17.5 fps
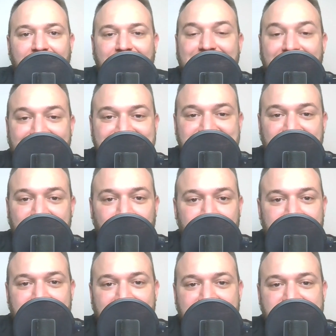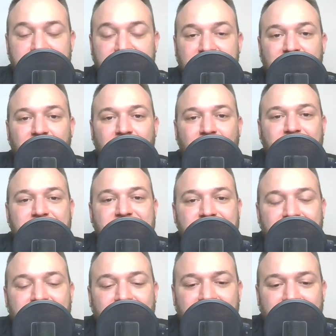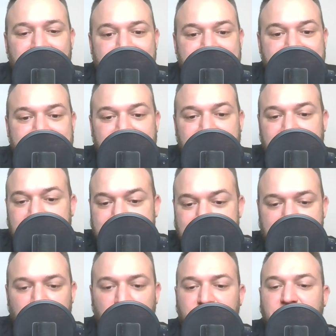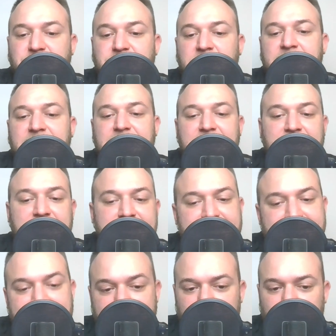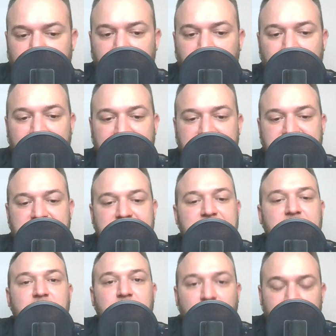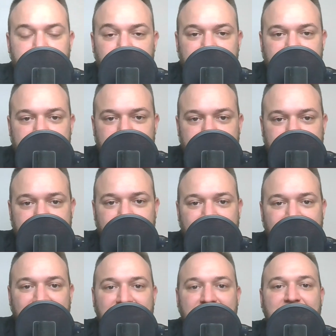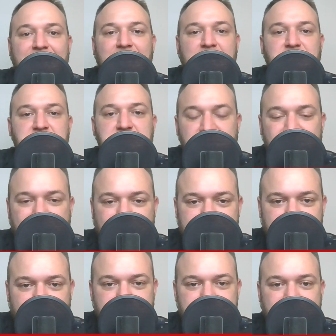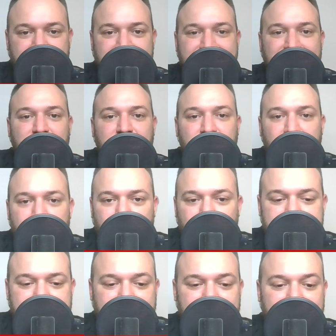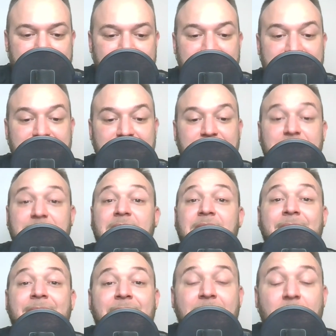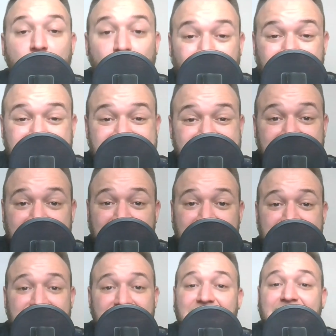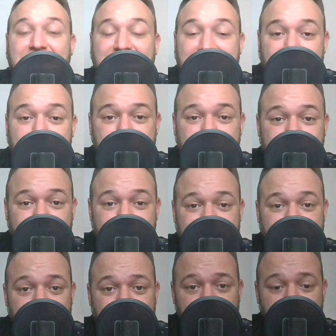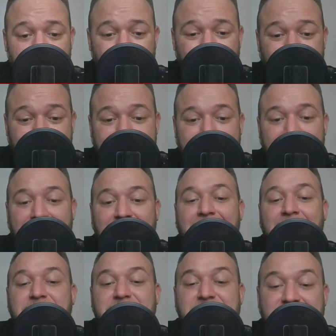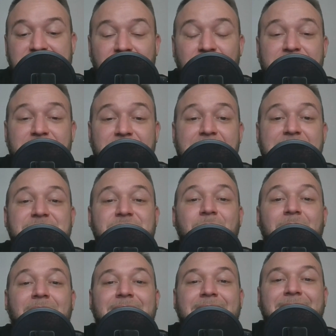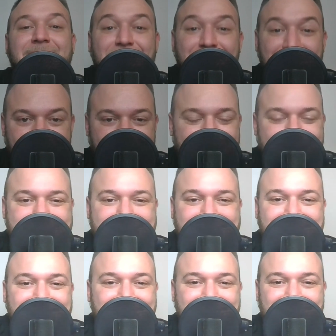And that is it for today's video. So Gunners, thank you for joining in, thank you for watching, don't forget to leave a like and subscribe to the channel for more daily content. Once again, Happy New Year everyone, and I'll see you on the next one. Peace.